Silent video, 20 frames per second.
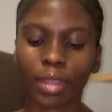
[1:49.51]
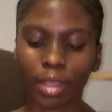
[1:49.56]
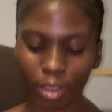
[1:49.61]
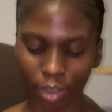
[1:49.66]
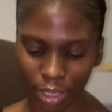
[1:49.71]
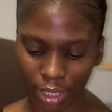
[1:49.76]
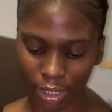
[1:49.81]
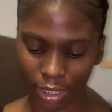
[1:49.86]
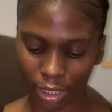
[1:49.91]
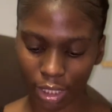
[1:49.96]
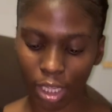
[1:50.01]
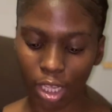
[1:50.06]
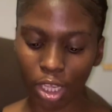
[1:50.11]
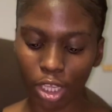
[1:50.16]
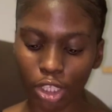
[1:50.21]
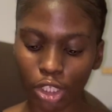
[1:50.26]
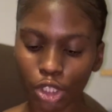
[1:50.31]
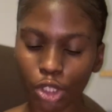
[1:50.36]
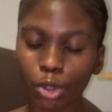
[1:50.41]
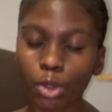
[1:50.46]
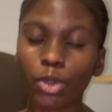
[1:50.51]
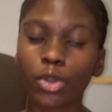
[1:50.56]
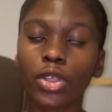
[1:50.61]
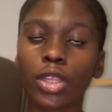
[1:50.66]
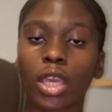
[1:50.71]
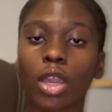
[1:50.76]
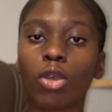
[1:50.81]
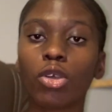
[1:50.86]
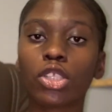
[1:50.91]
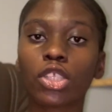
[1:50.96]
Yes. 2,
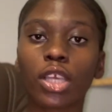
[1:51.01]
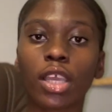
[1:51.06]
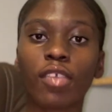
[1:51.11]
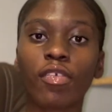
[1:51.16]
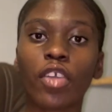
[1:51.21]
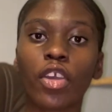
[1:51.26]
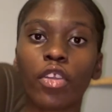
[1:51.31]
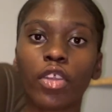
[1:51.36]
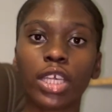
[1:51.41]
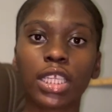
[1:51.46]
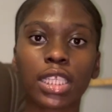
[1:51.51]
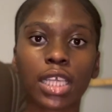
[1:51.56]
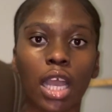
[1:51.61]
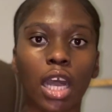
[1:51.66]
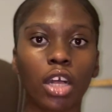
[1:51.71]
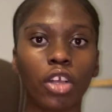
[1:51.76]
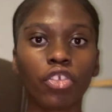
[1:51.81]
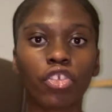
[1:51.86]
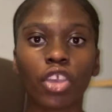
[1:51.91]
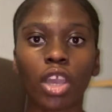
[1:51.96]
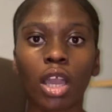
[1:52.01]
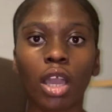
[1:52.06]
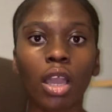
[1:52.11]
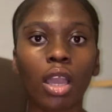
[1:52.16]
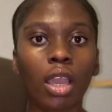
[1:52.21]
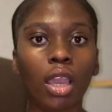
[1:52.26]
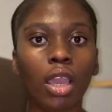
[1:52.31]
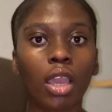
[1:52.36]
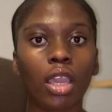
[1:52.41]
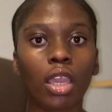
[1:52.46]
they also have a rest culture.
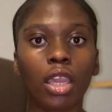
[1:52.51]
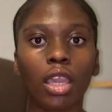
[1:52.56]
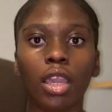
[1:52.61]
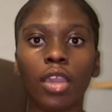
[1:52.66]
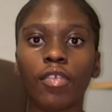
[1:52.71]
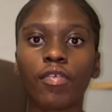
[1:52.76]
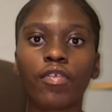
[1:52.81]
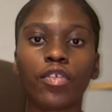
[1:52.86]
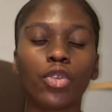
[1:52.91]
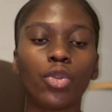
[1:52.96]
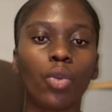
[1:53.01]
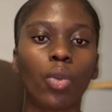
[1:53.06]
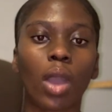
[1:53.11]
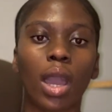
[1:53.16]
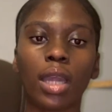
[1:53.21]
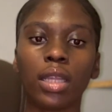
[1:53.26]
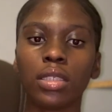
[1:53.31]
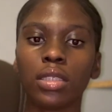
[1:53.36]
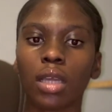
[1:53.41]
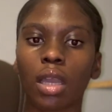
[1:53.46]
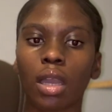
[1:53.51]
If you want,